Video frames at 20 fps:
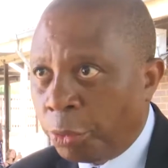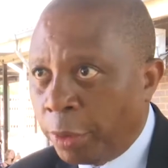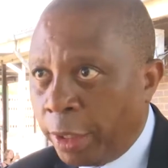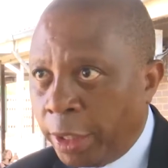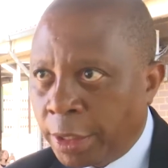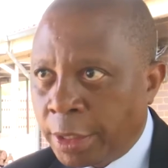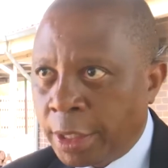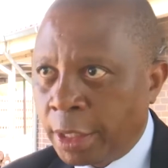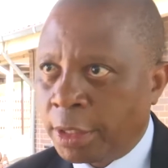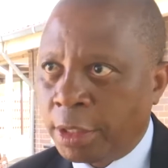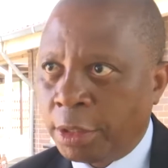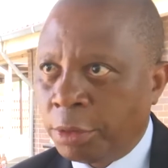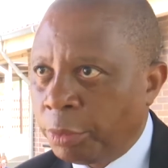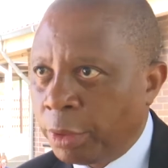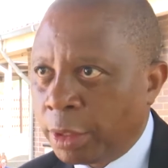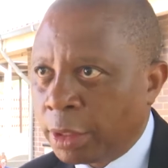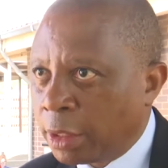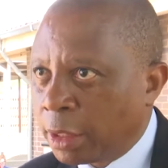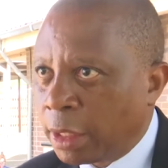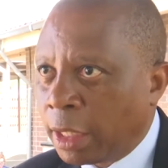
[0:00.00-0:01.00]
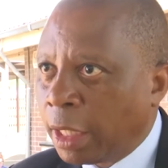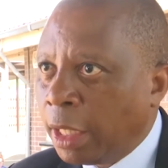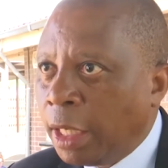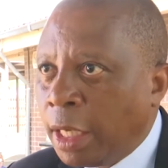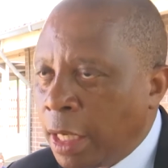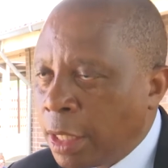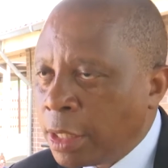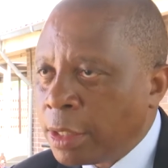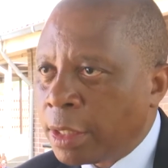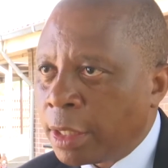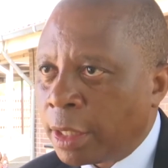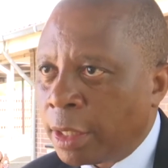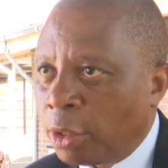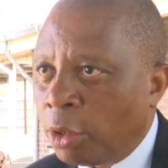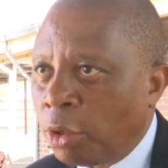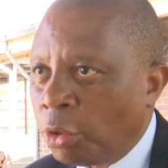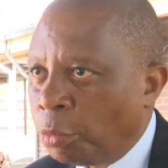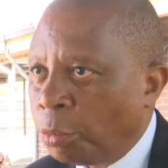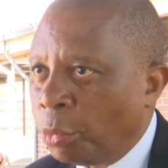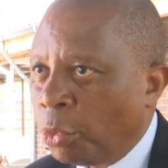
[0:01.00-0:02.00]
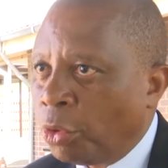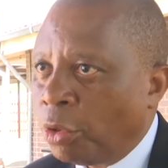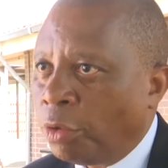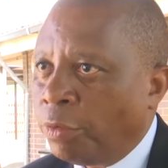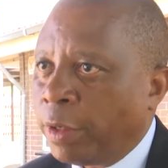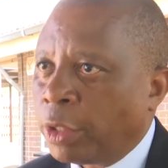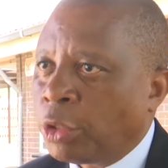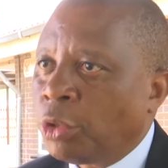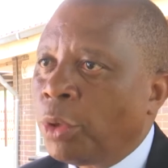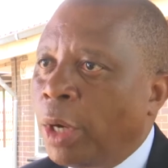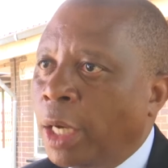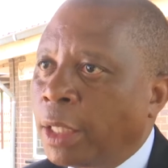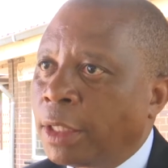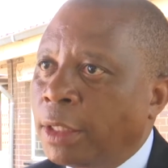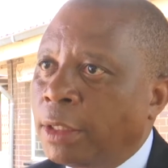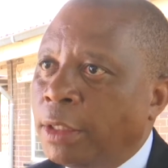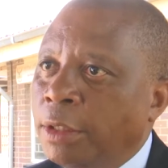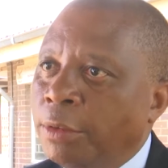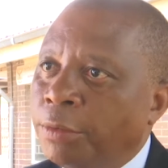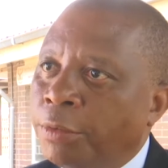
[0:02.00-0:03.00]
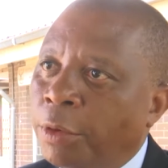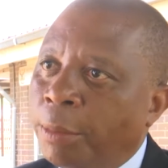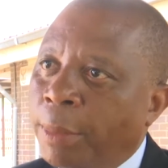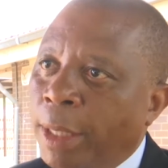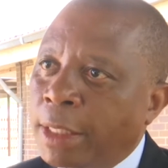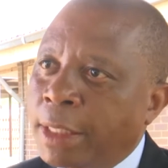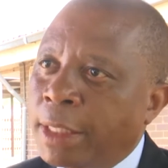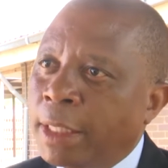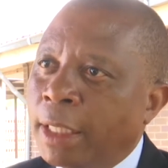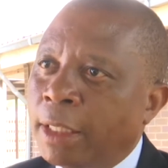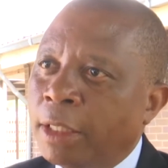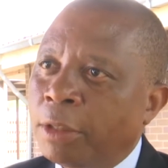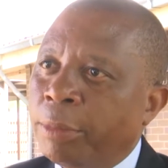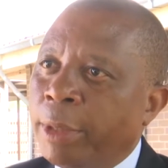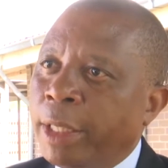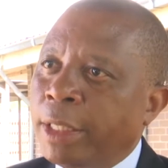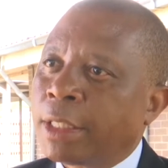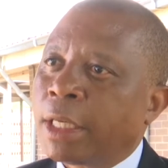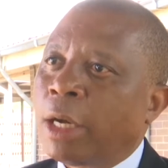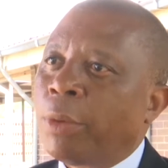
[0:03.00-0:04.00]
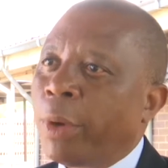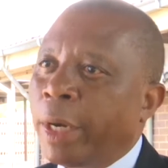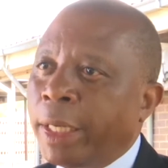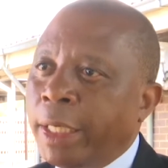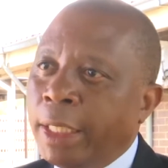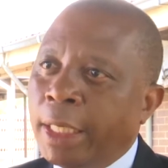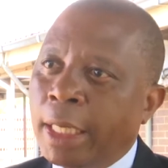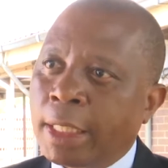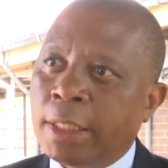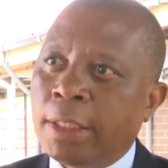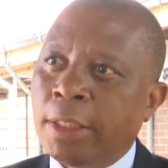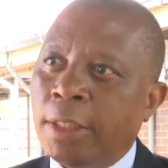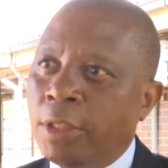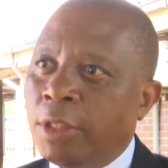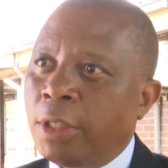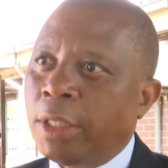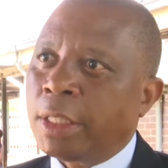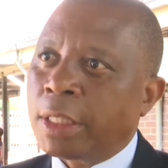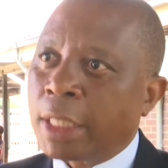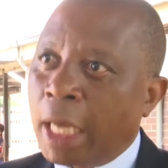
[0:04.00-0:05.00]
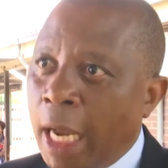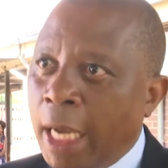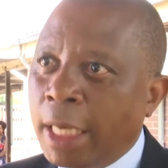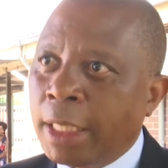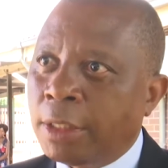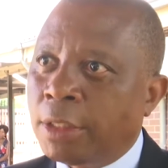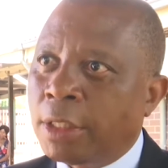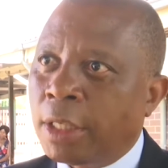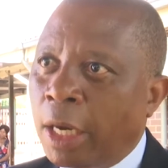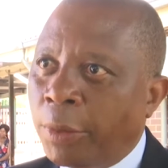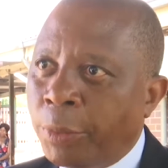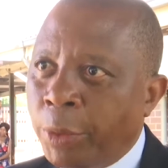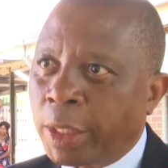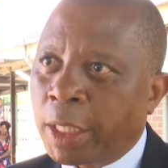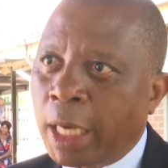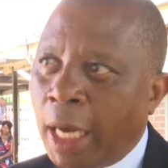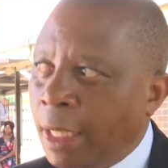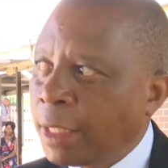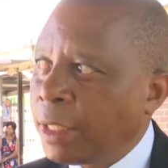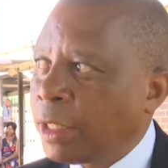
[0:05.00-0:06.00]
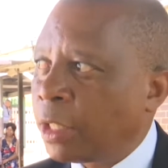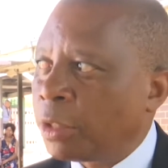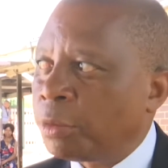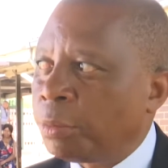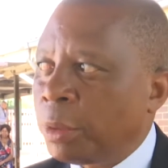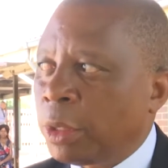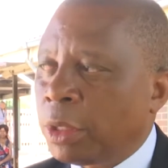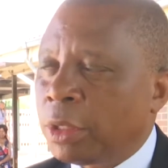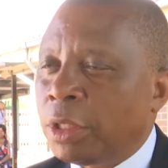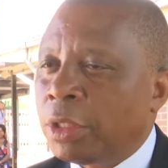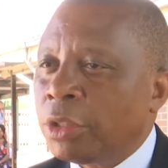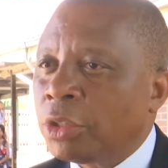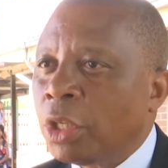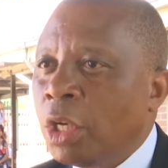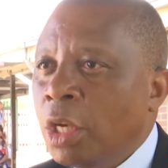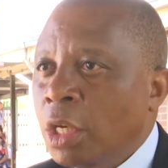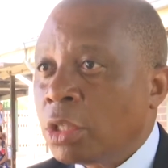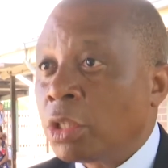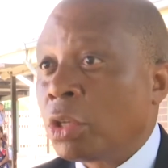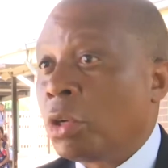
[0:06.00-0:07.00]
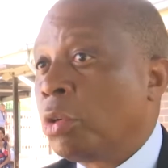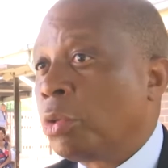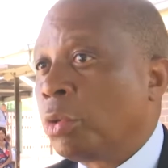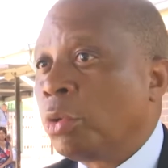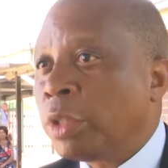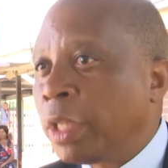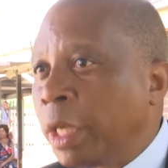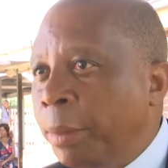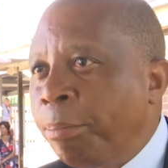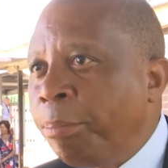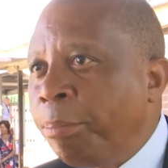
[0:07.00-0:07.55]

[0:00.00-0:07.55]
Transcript: we're sitting with uh, almost over 200 informal settlements. Our inner cities uh, with hijacked buildings. So the